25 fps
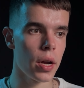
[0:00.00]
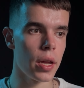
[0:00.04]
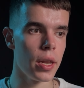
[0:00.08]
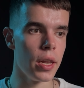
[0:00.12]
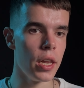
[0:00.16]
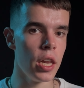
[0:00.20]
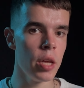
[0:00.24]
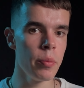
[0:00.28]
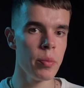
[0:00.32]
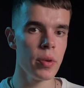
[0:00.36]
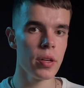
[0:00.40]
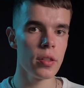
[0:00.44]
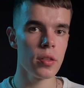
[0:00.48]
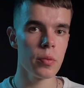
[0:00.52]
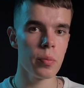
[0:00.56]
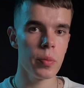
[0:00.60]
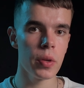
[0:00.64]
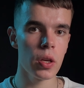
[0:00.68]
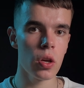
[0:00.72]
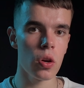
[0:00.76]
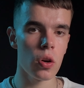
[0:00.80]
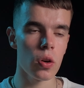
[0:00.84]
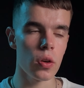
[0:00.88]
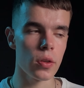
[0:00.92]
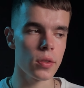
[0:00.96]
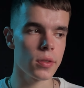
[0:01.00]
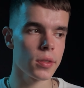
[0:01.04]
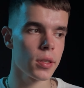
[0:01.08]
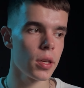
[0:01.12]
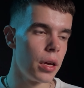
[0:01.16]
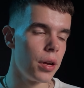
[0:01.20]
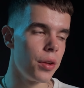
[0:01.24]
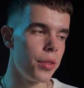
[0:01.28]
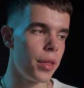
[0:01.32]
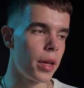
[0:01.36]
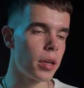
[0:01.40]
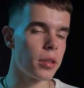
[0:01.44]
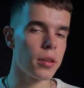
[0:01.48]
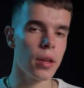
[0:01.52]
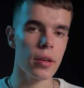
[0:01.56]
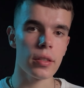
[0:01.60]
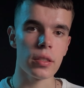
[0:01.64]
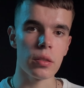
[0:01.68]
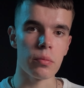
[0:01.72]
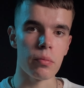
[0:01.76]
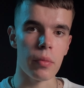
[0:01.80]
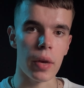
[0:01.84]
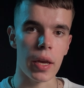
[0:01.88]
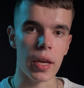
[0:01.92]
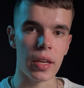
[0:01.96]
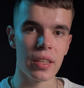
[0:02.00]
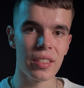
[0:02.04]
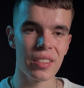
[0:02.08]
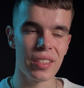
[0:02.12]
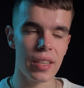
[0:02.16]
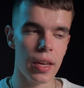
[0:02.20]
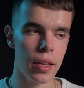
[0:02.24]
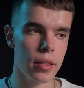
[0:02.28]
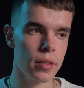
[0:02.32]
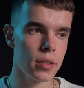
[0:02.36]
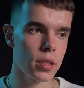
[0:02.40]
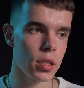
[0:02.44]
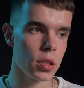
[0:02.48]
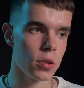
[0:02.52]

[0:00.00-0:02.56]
limit because that doesn't make sense